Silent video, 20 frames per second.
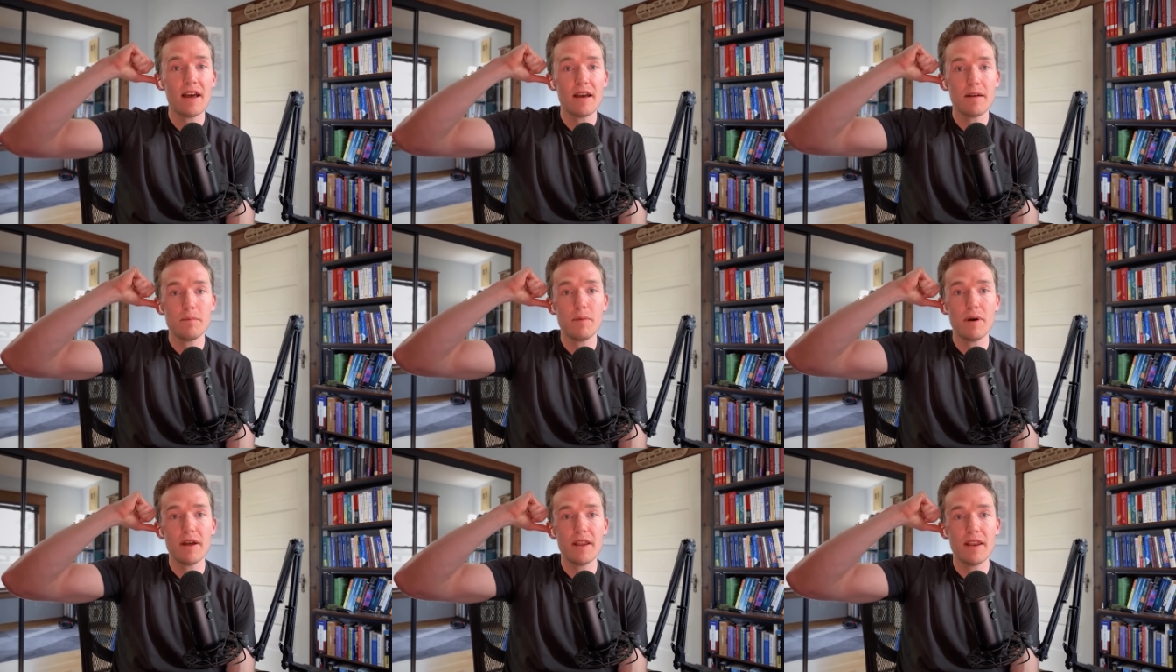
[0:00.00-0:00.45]

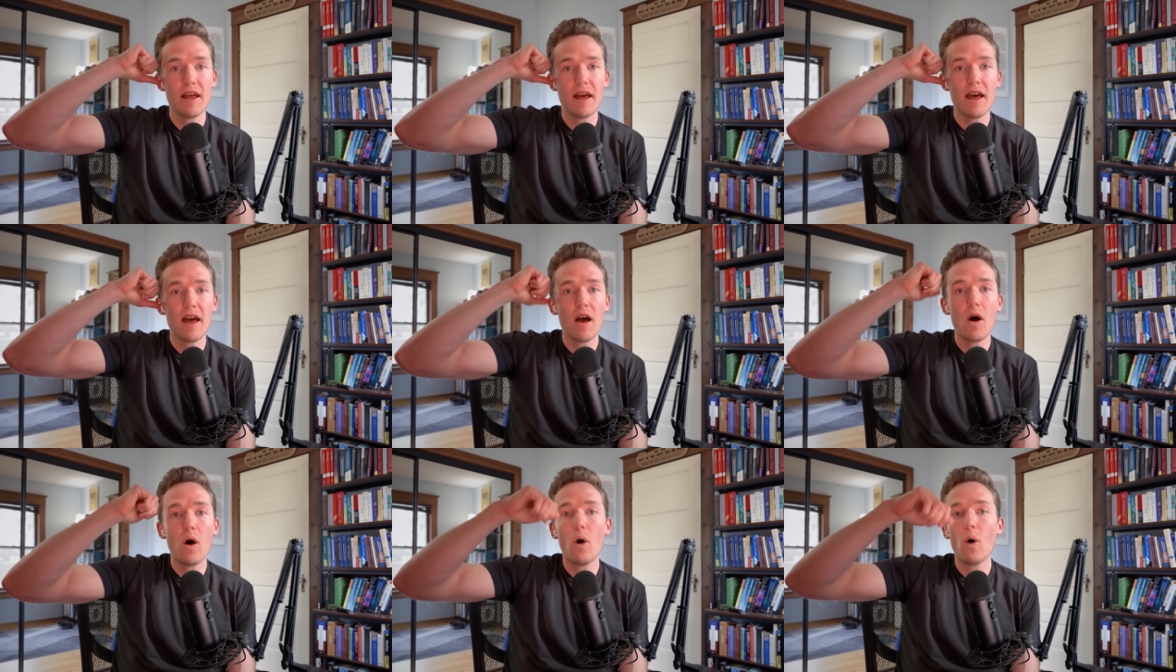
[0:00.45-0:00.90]
But
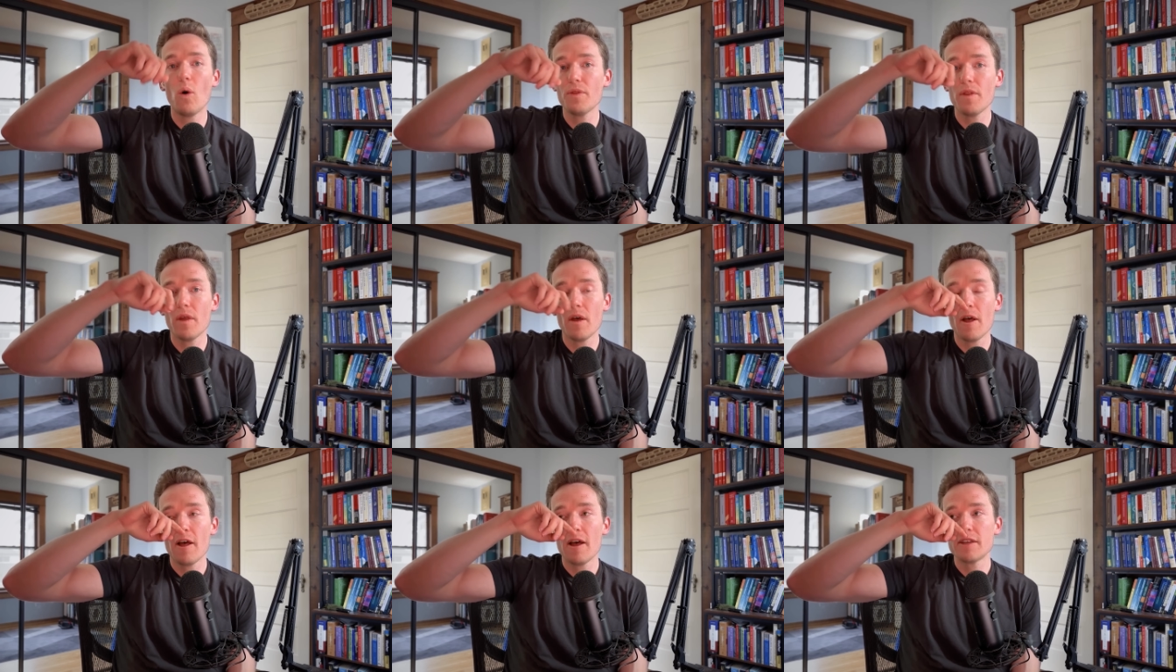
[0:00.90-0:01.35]

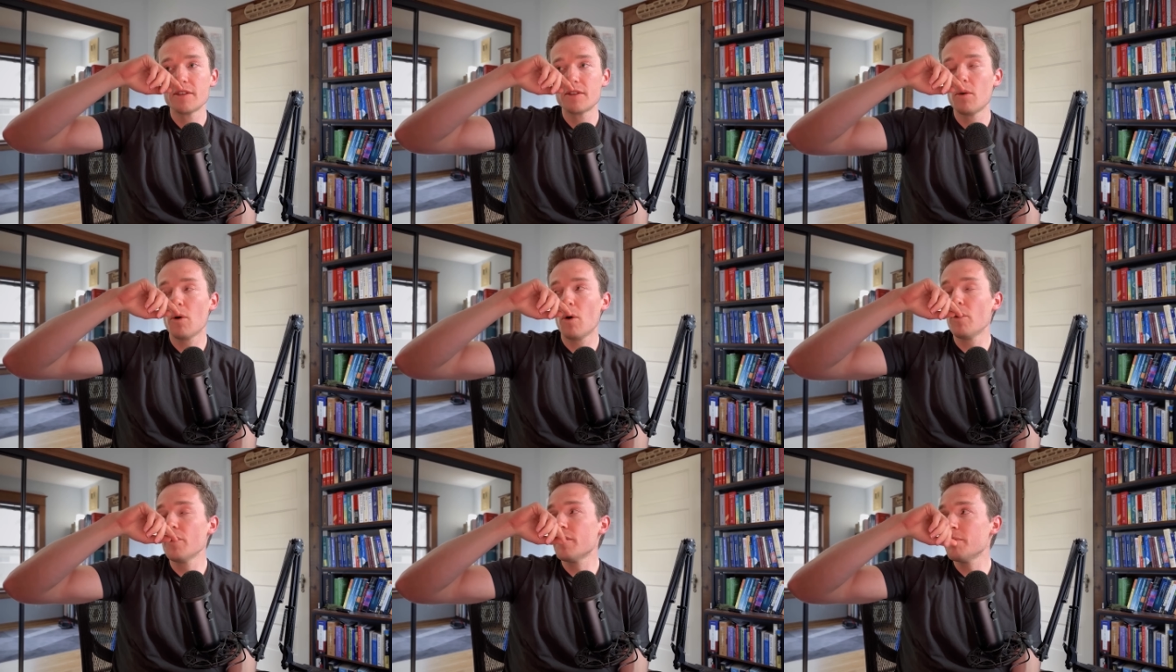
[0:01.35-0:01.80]

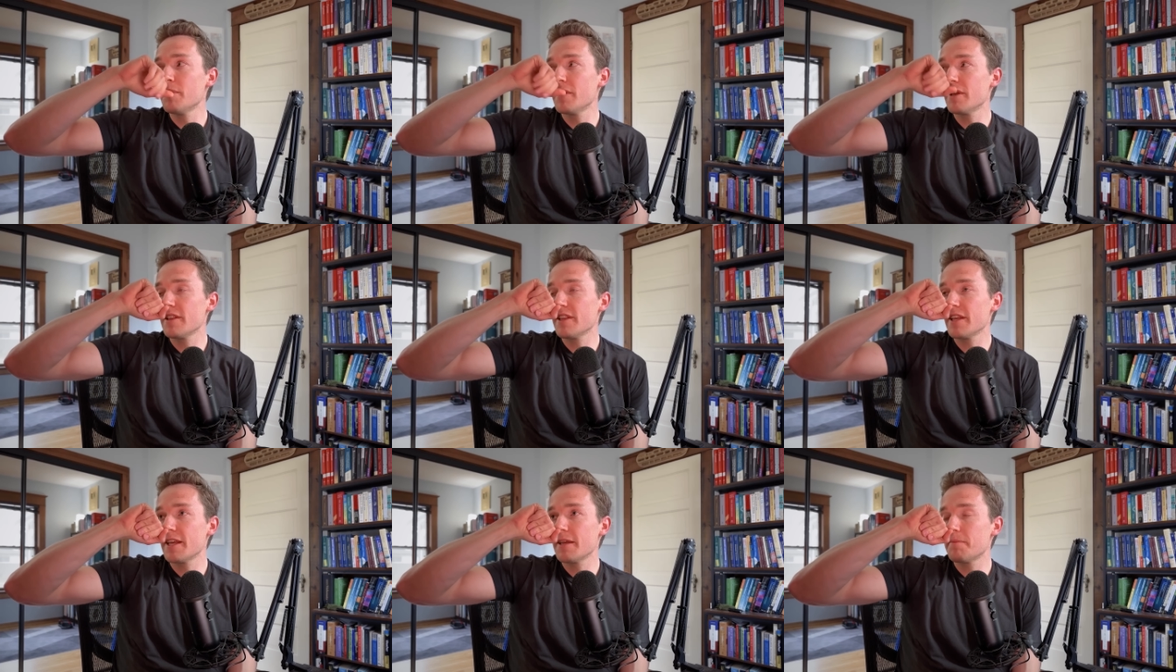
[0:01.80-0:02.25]
so
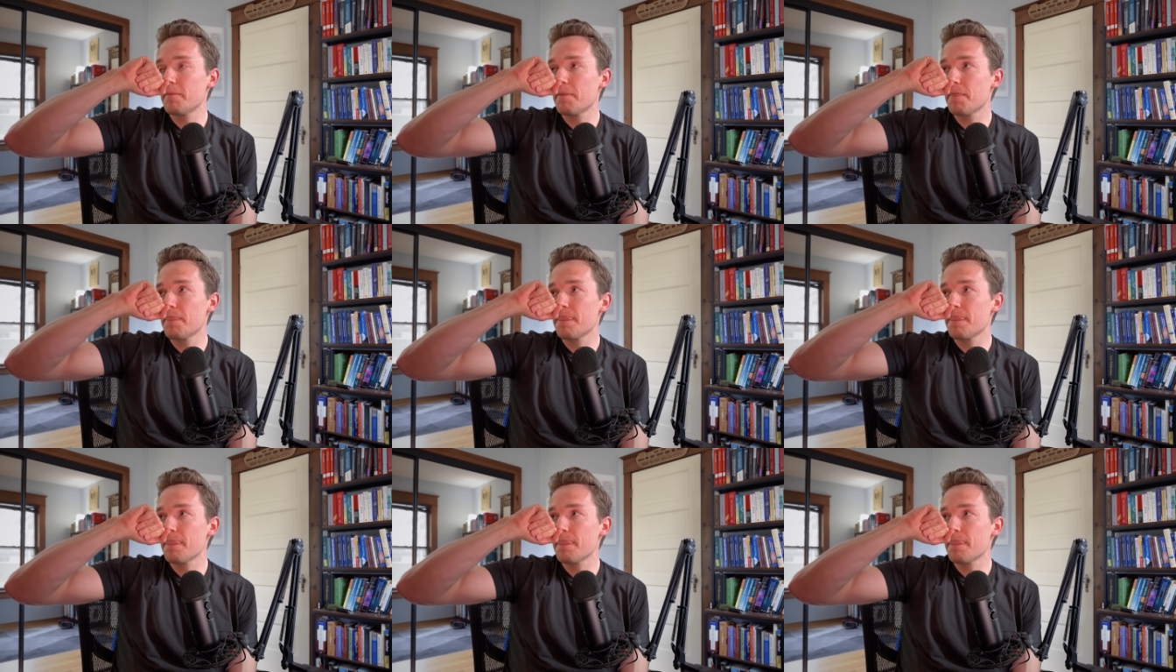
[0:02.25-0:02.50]
ultimately,